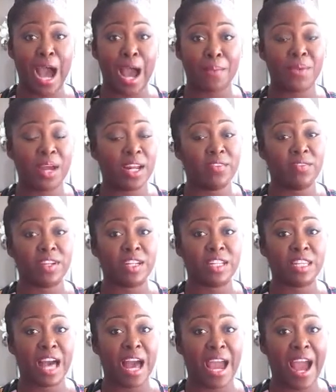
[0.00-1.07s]
I'm not even gonna
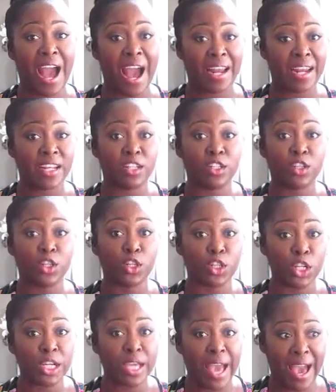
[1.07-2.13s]
lie, I didn't
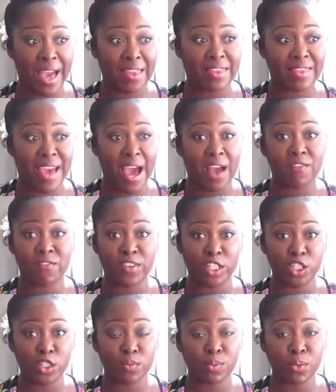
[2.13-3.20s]
look at that
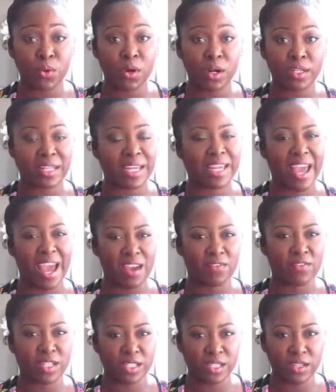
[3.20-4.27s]
vision board like
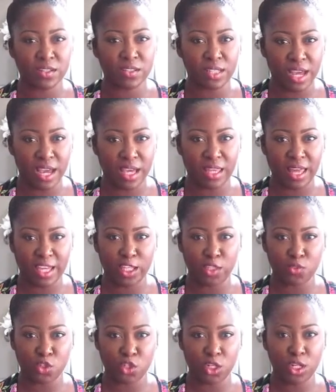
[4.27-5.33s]
every single day like
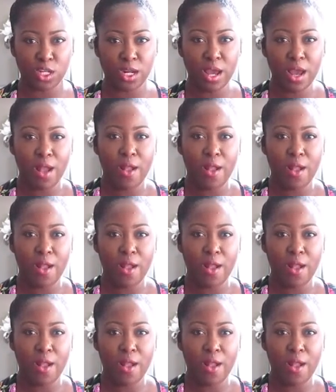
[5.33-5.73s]
you should.